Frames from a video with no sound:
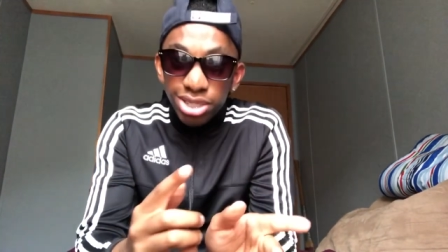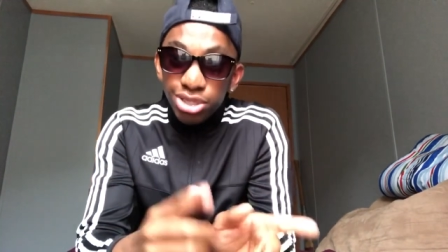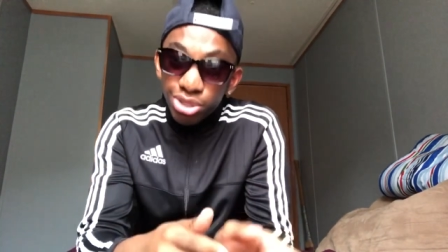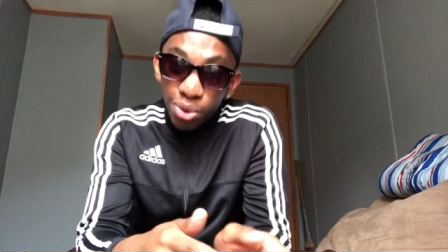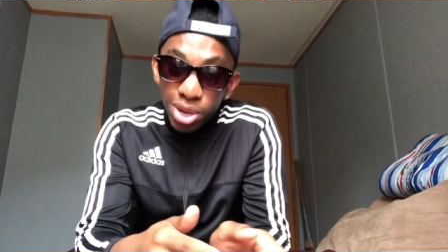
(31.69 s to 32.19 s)

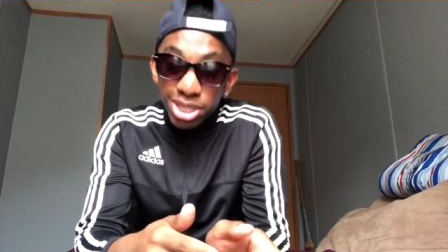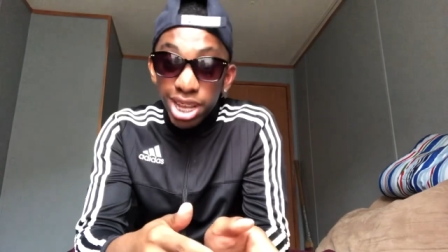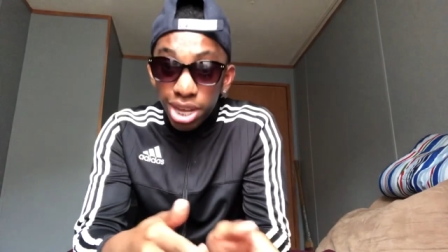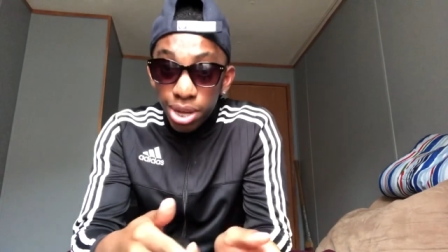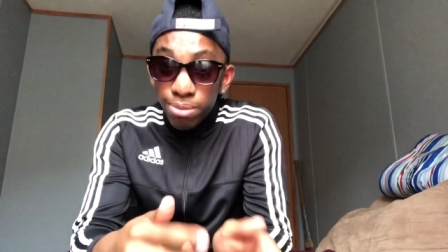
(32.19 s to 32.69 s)
The story
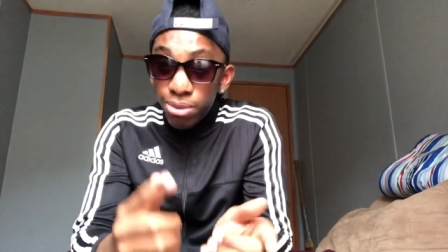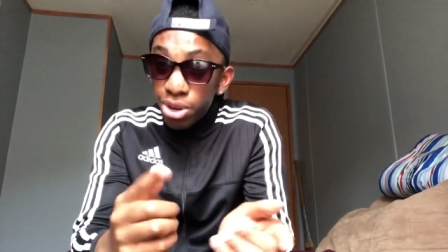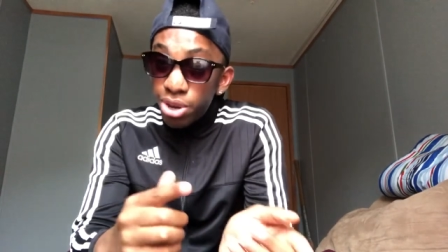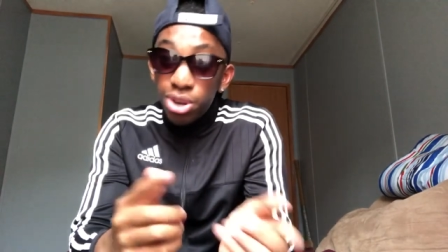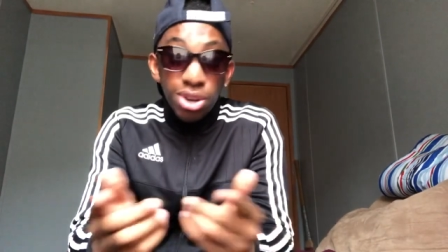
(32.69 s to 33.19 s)
time
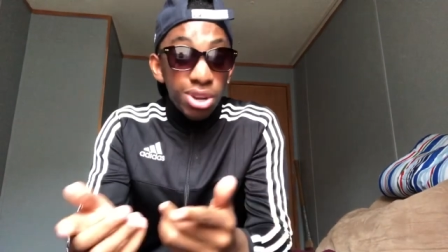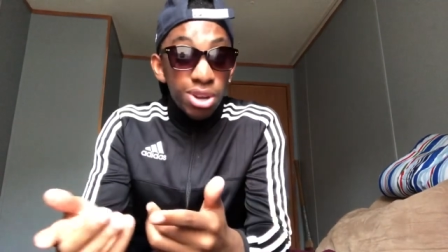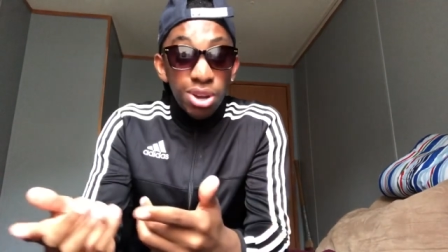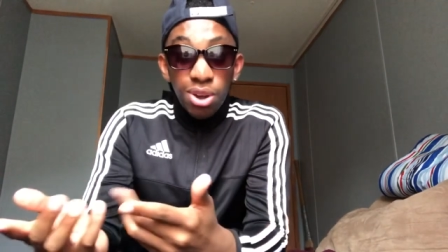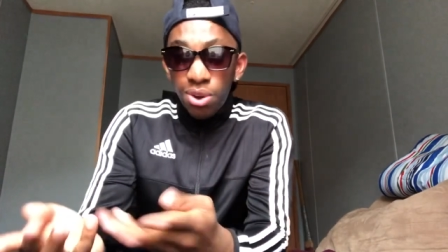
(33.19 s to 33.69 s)

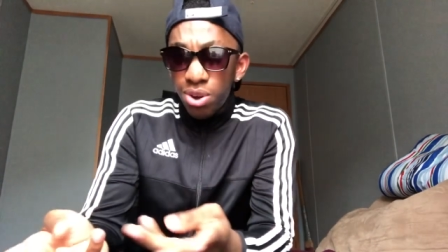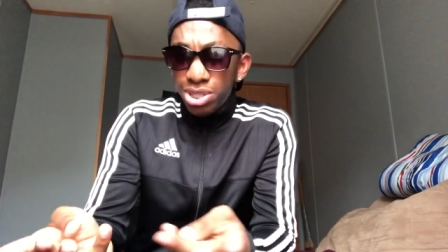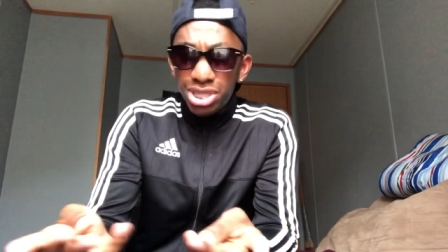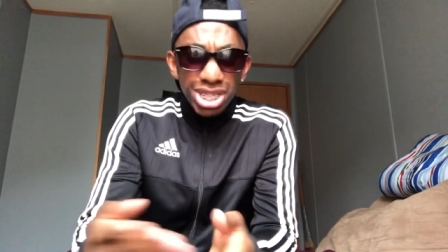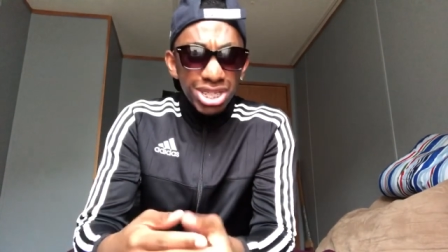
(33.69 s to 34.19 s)
uh,
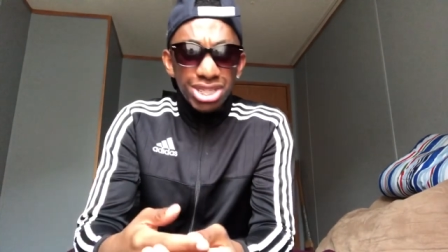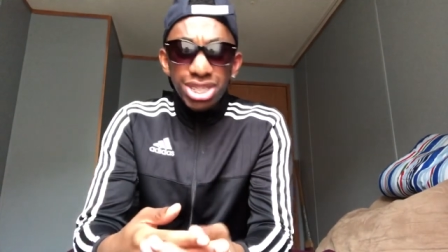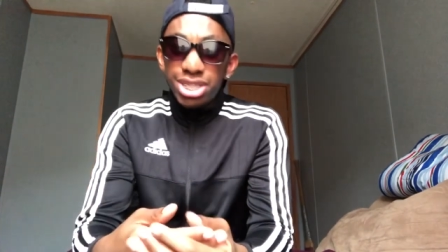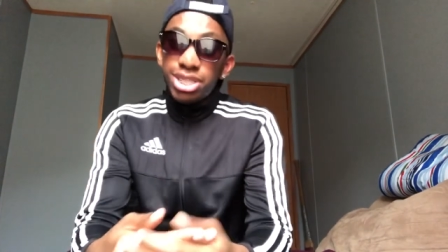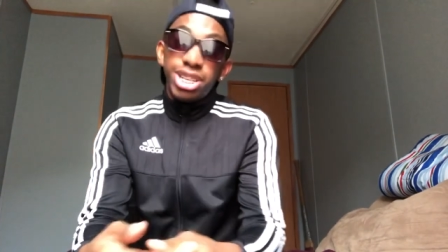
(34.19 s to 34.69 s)
or sneaker
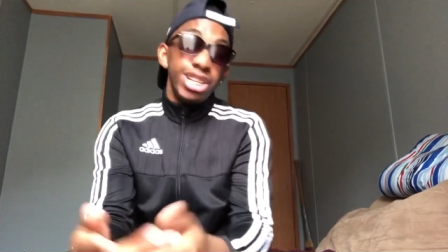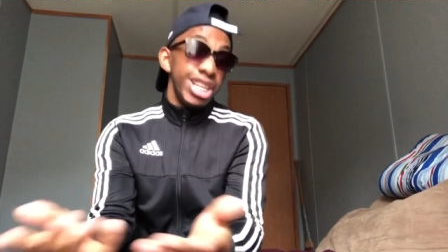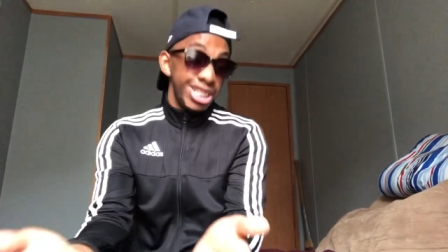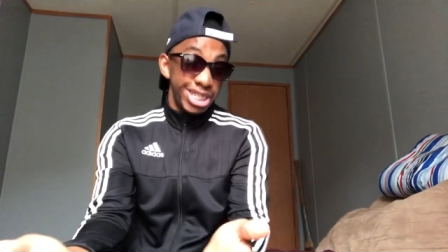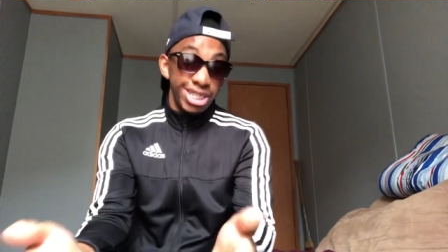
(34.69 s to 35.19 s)

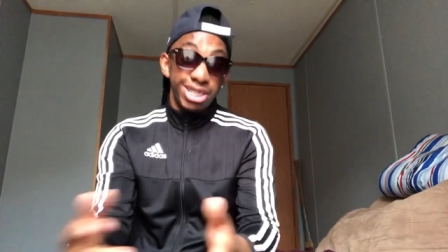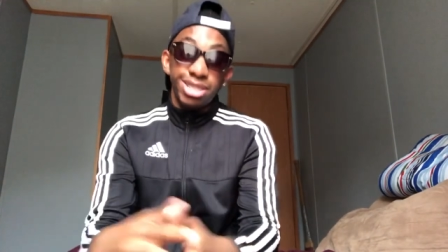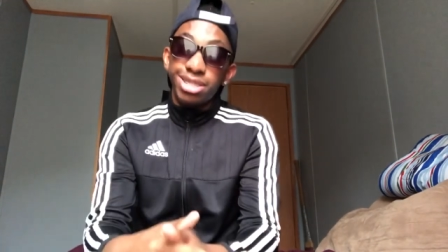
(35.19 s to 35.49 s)
collection.